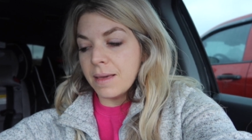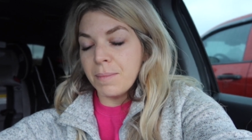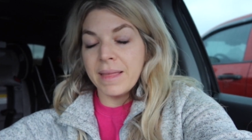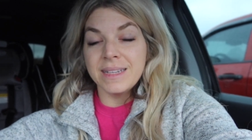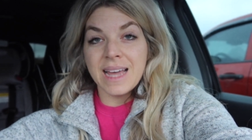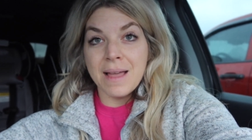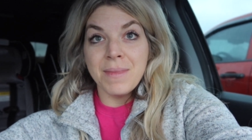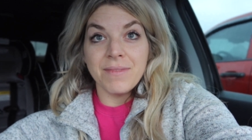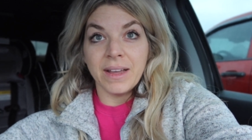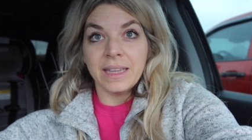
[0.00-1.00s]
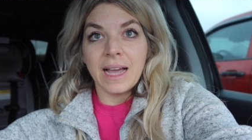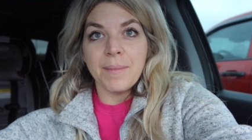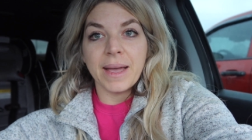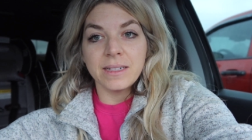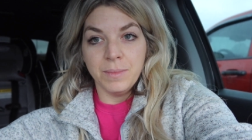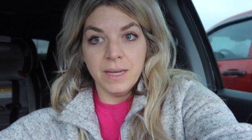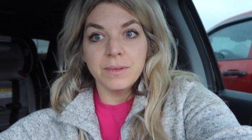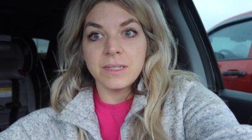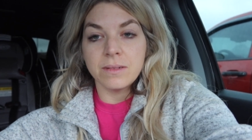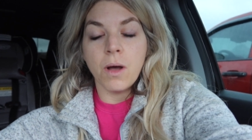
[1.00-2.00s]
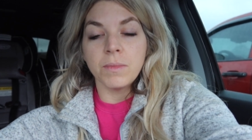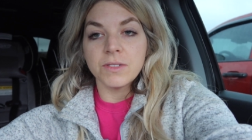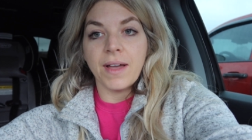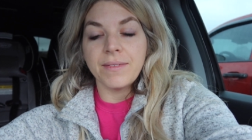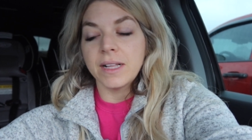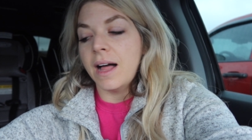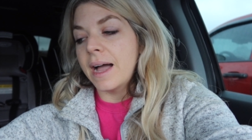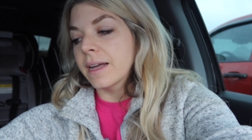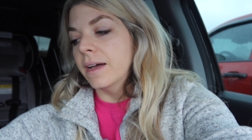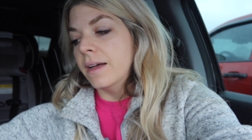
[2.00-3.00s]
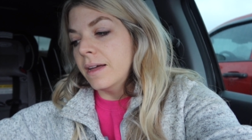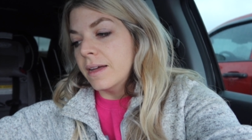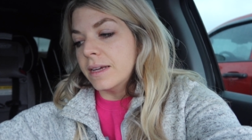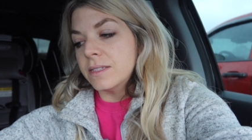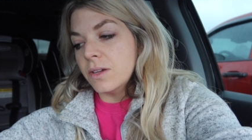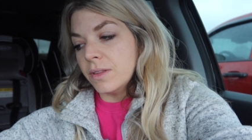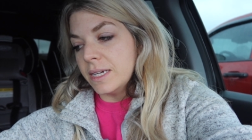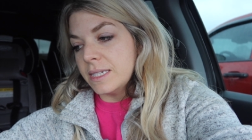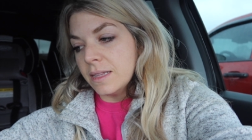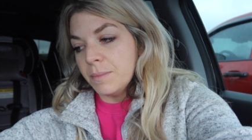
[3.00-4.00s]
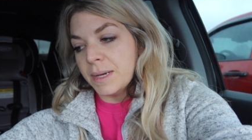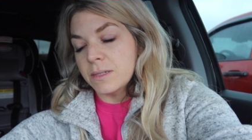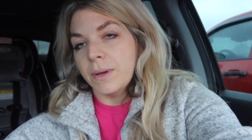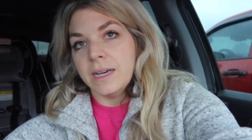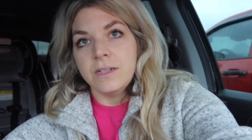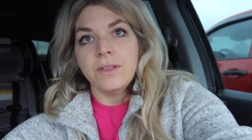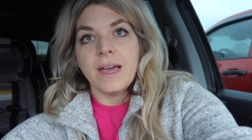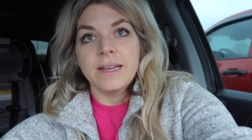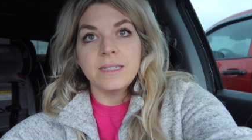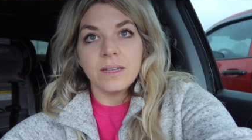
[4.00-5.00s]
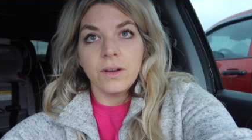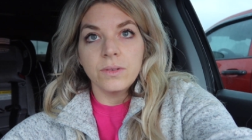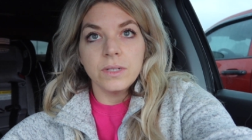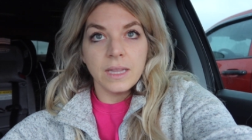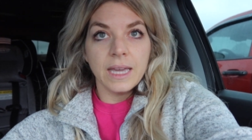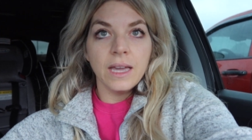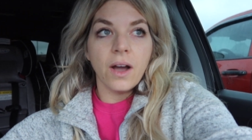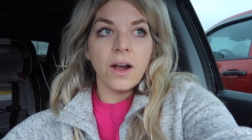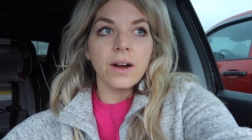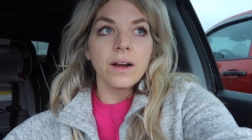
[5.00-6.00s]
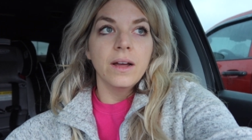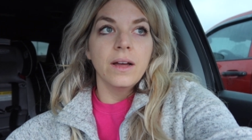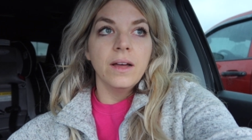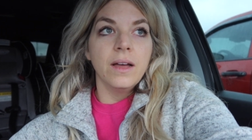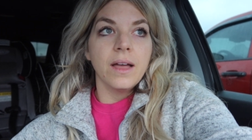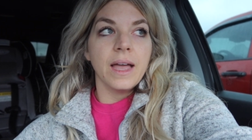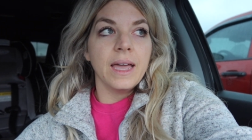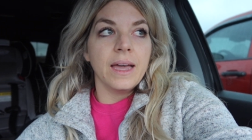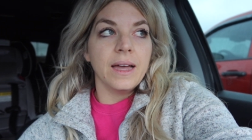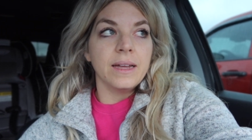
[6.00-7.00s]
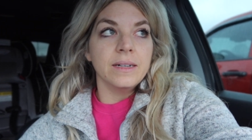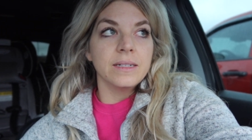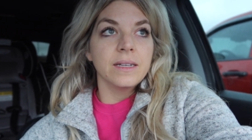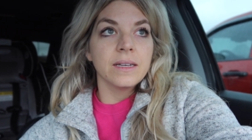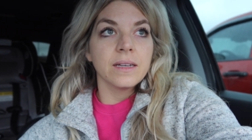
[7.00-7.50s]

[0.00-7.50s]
by the time they finally got back to me, it was almost 5 o'clock. And so they said the best way to do that is to go to the ER and